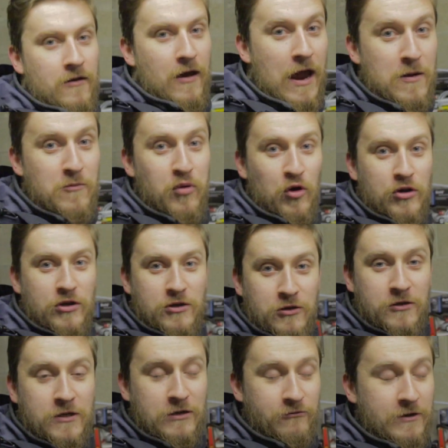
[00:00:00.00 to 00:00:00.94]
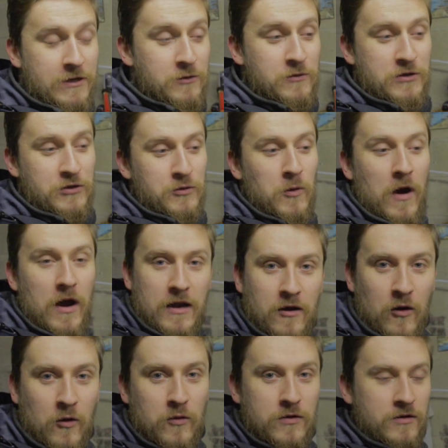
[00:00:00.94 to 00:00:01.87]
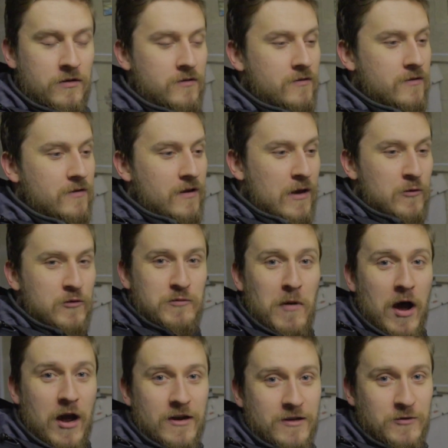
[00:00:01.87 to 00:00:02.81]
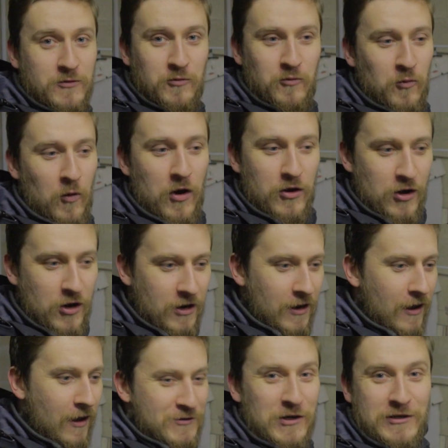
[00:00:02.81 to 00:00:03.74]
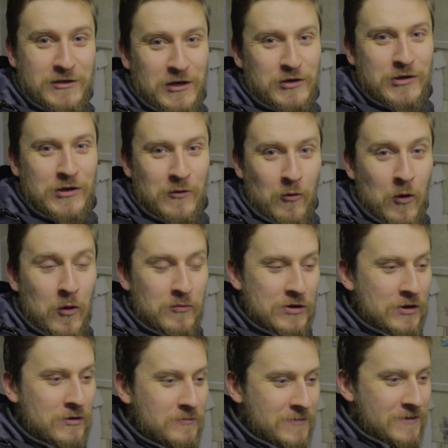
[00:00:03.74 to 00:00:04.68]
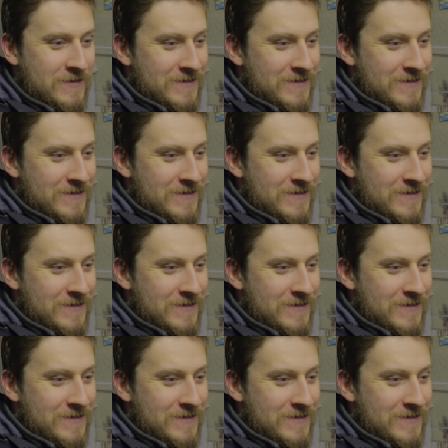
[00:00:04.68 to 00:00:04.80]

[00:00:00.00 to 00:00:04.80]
8.2 degrees, which is quite cold. It was -1 earlier, so it's actually warmed up.